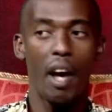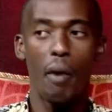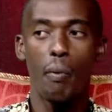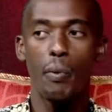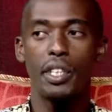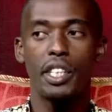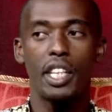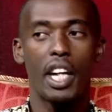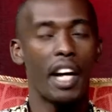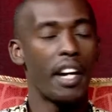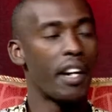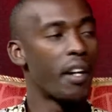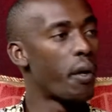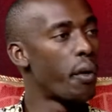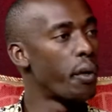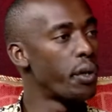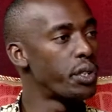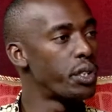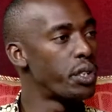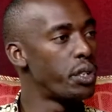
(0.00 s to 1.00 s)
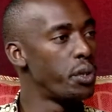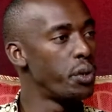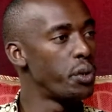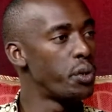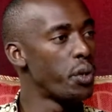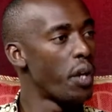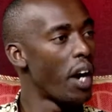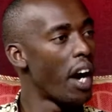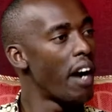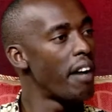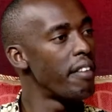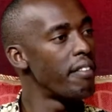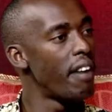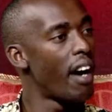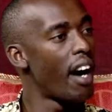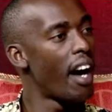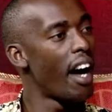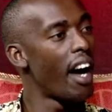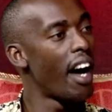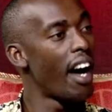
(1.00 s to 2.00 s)
which can cause you to
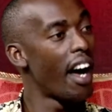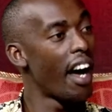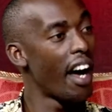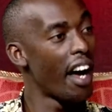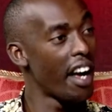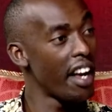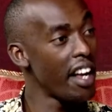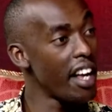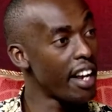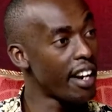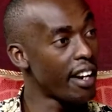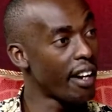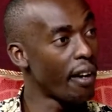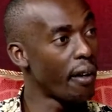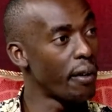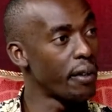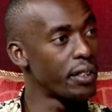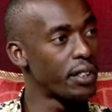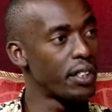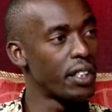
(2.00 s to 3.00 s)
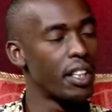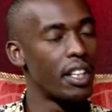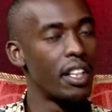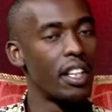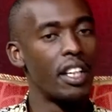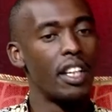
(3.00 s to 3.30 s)
have hearing loss.